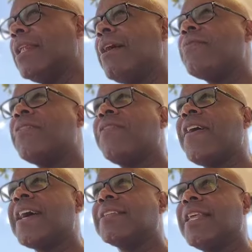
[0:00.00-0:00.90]
love the
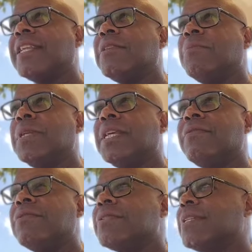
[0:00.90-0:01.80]
fact that the
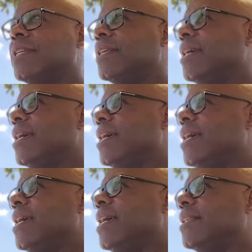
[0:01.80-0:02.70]
believers
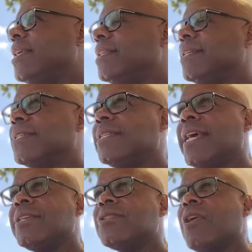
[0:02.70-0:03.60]
in the
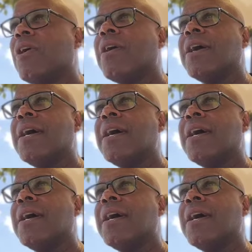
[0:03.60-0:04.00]
States are